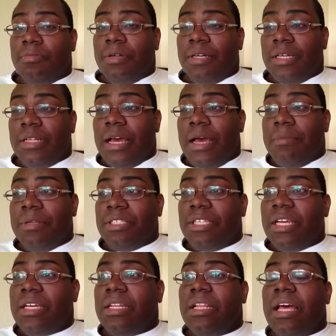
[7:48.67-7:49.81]
but I've been
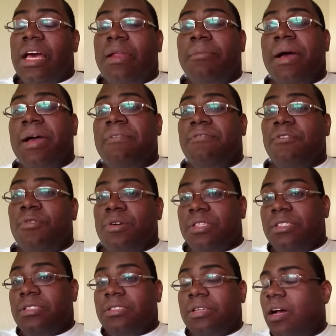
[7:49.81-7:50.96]
checking a lot of my
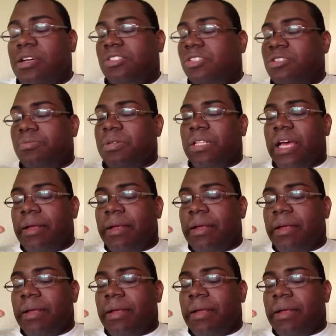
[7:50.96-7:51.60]
a